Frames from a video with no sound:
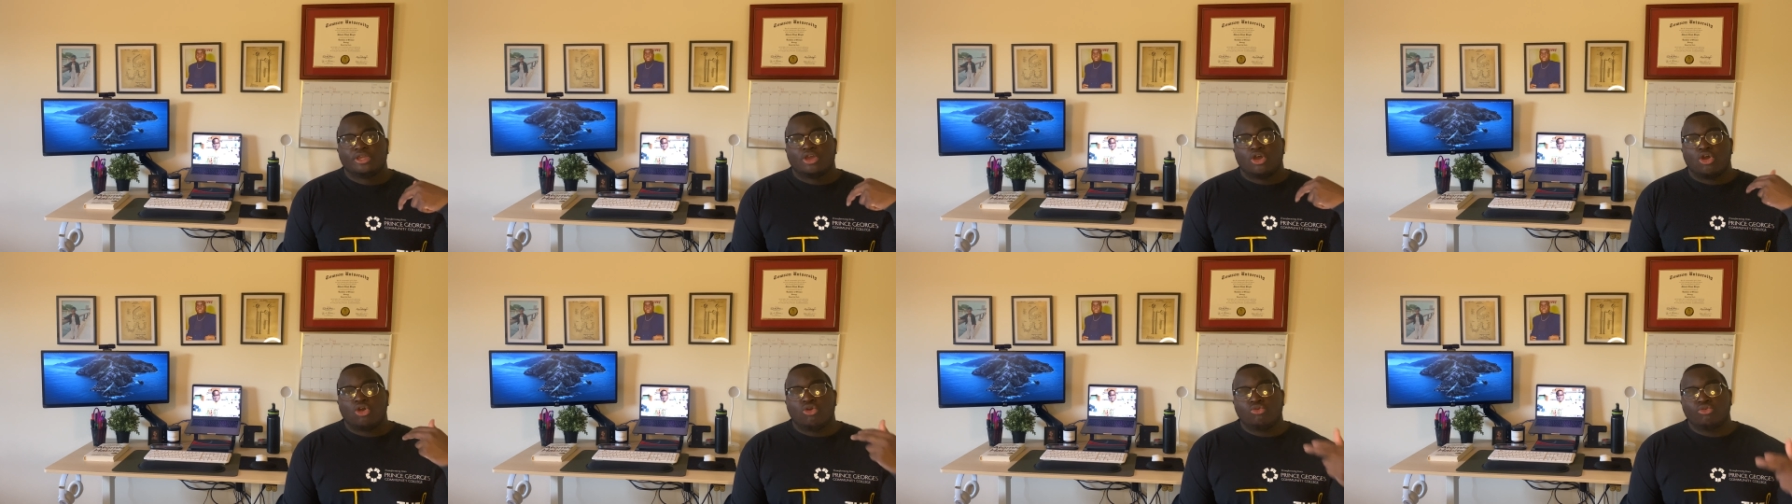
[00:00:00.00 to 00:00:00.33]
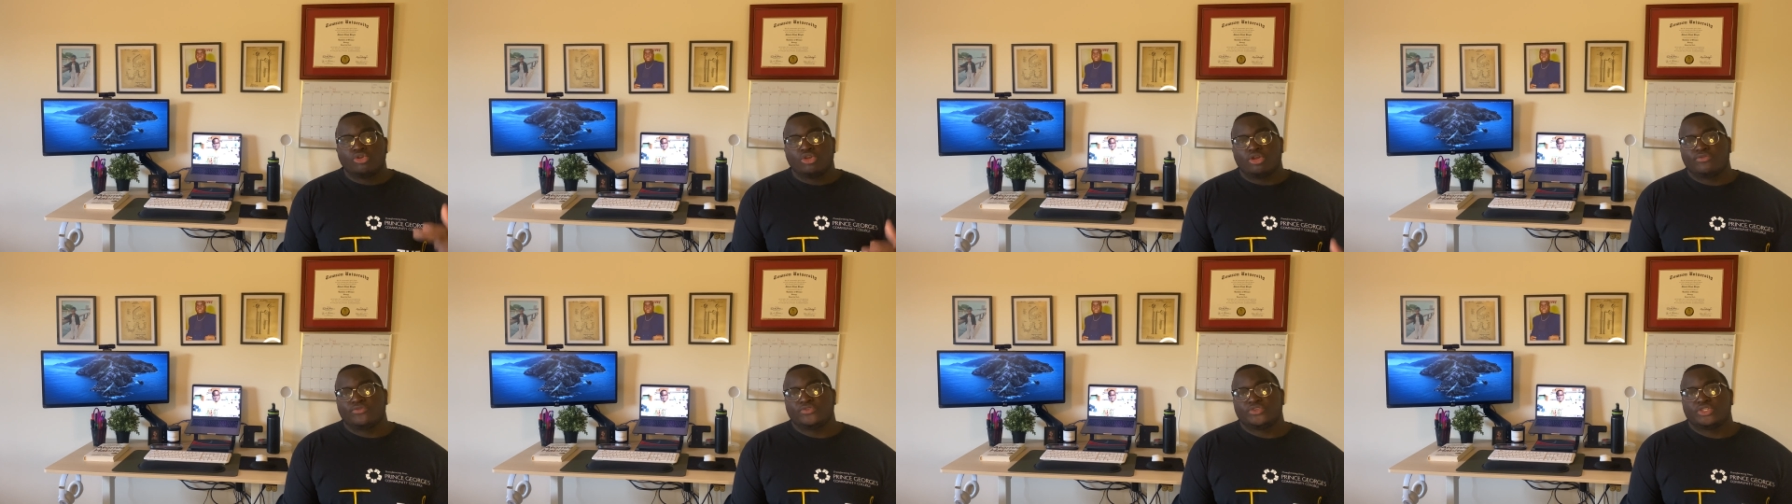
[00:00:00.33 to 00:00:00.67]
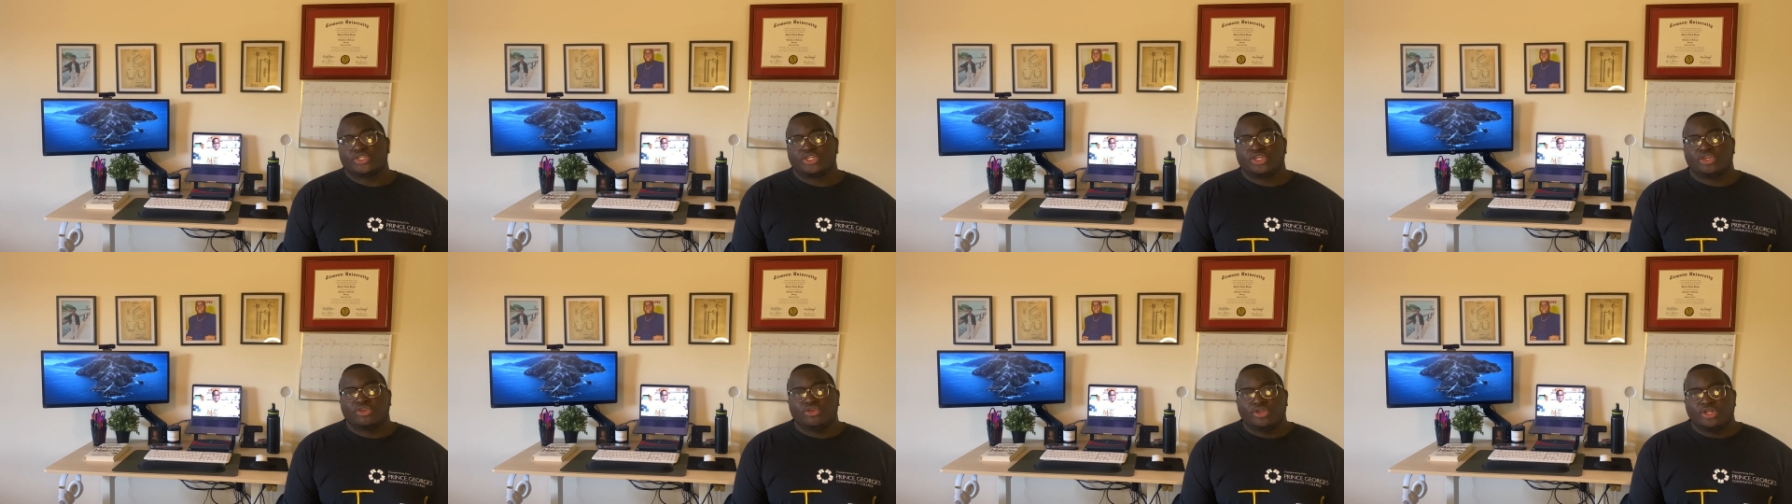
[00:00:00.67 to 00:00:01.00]
owner of the
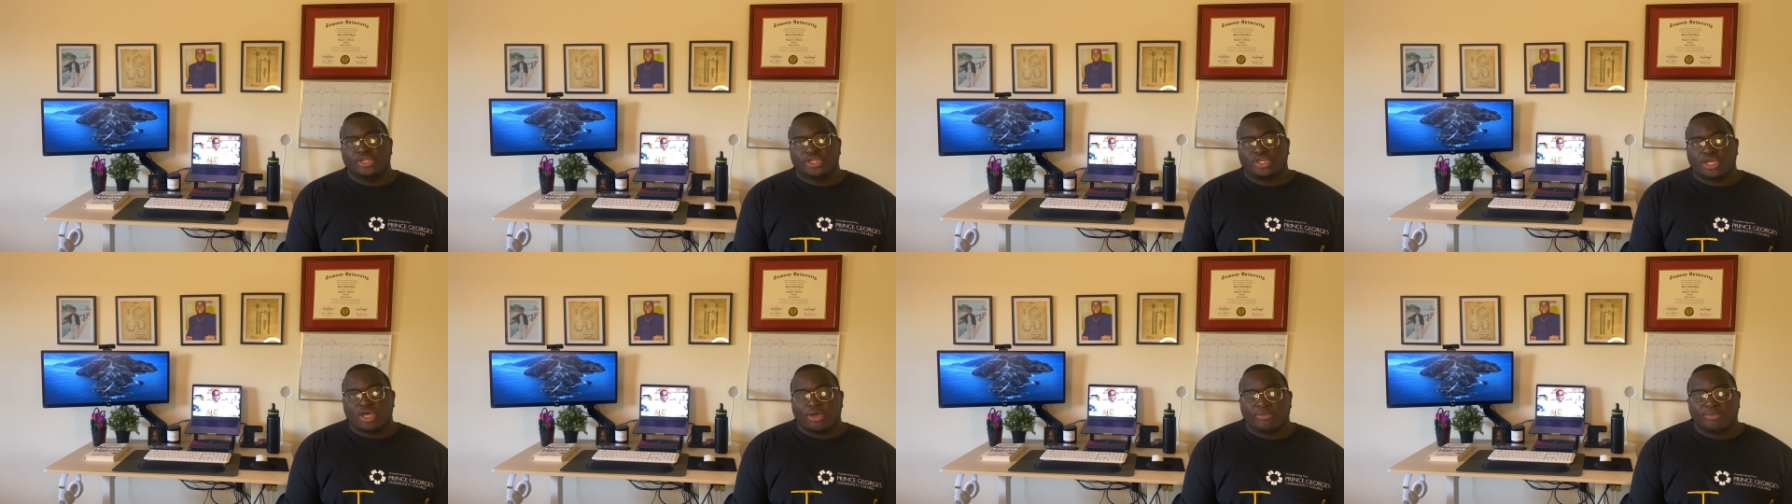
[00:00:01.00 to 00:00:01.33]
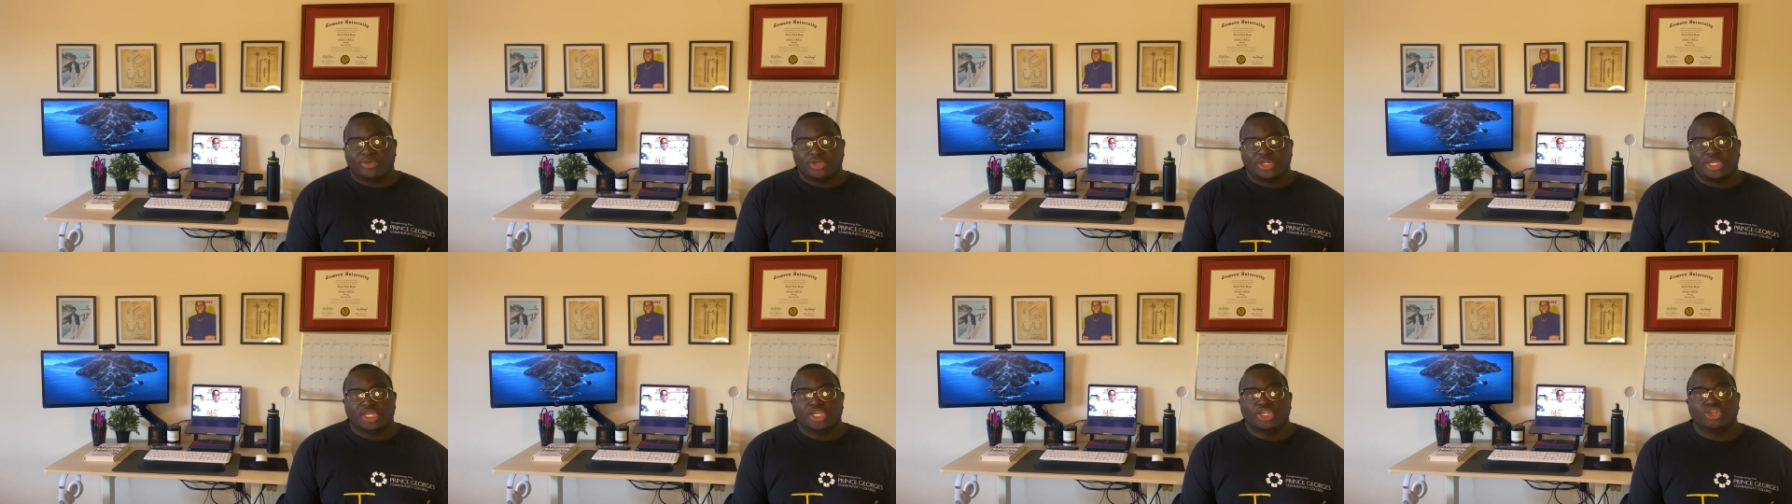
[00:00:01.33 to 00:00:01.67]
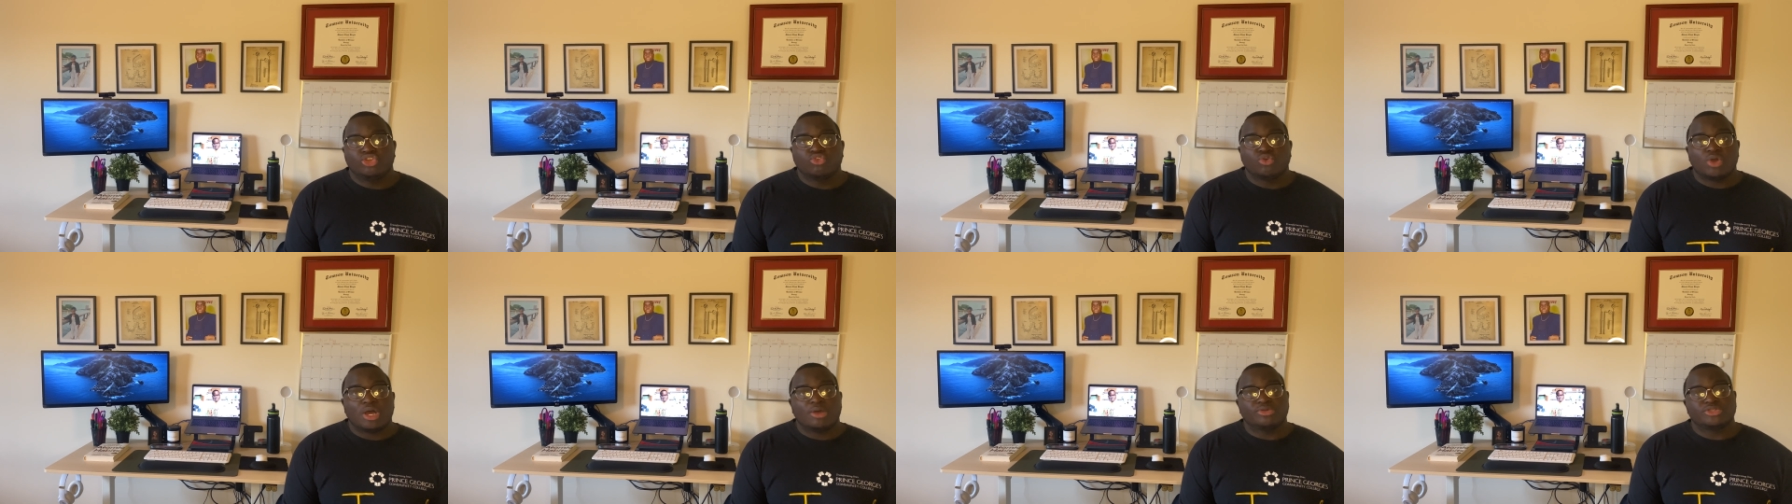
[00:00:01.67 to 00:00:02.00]
security company, he
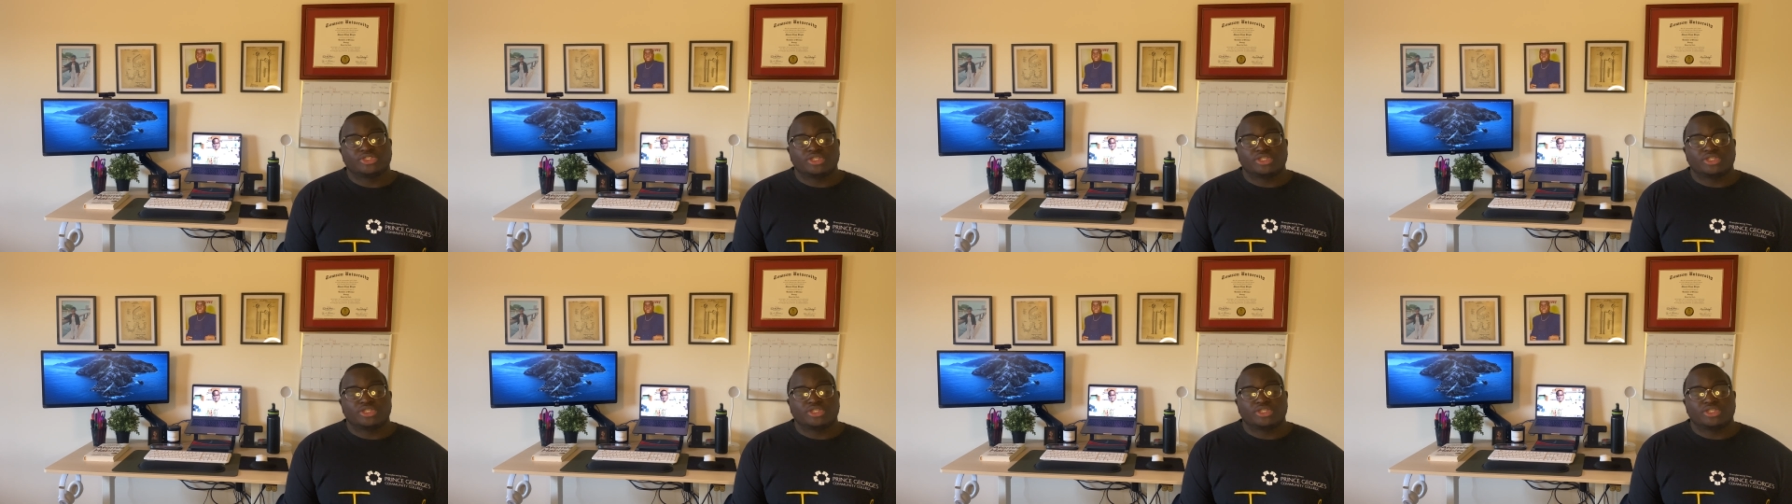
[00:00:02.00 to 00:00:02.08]
knew I was